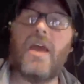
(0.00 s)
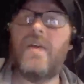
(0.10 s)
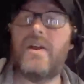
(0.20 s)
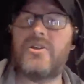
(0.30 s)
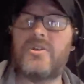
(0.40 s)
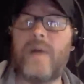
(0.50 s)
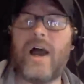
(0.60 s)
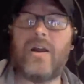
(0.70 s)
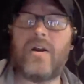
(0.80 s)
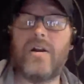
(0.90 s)
And then
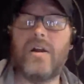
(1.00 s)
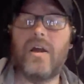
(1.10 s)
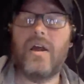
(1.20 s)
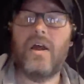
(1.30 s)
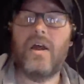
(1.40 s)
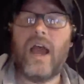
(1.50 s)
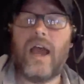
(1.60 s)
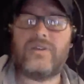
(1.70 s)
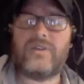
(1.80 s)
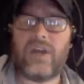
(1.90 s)
Inspire
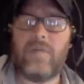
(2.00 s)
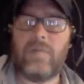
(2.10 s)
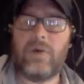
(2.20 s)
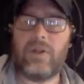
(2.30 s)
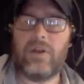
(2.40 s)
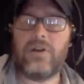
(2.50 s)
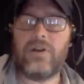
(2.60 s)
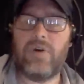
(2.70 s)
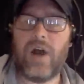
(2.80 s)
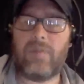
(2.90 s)
has the capability to
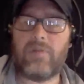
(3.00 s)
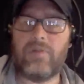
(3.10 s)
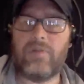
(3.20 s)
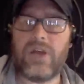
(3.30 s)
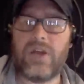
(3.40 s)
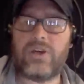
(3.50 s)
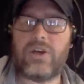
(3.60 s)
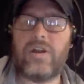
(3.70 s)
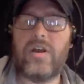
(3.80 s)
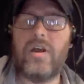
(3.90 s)
do
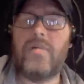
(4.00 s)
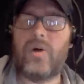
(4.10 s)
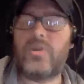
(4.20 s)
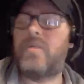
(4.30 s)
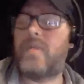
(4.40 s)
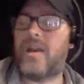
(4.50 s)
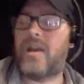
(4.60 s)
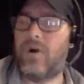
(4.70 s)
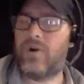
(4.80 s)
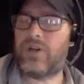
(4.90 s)
optimization,
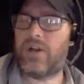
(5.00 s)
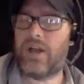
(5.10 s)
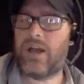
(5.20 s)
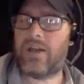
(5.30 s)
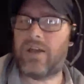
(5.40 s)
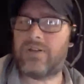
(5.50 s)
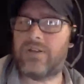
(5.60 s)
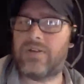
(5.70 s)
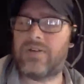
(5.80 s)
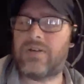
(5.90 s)
multi-body motion
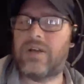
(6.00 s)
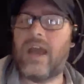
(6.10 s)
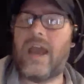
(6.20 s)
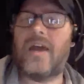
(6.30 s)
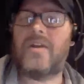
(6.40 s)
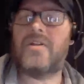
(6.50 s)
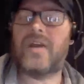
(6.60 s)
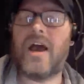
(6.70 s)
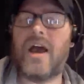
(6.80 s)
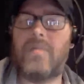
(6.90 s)
analysis, and the
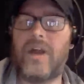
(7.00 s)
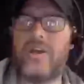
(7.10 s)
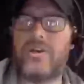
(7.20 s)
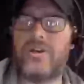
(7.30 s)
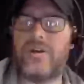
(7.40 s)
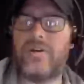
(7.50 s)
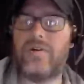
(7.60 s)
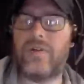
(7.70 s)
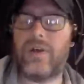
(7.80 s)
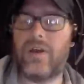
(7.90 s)
combination
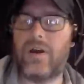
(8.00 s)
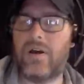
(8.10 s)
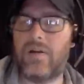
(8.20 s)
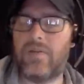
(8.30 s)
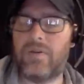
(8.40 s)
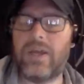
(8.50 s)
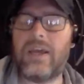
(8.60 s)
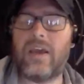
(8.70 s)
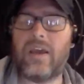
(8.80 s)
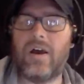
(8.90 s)
or the
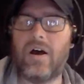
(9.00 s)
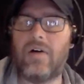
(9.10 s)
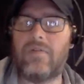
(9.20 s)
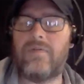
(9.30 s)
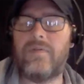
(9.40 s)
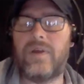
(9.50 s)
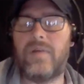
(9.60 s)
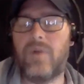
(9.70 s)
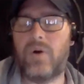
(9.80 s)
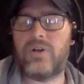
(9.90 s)
linking of the
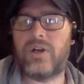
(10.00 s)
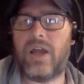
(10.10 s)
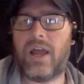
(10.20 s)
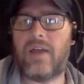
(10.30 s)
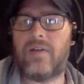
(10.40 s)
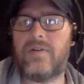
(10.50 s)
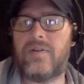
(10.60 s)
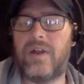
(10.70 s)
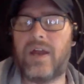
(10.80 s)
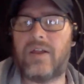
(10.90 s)
motion and
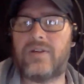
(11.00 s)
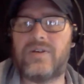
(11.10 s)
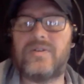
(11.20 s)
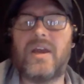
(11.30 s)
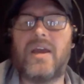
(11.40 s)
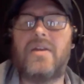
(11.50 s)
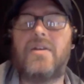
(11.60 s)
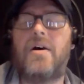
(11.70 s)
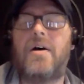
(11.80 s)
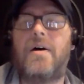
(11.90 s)
analysis and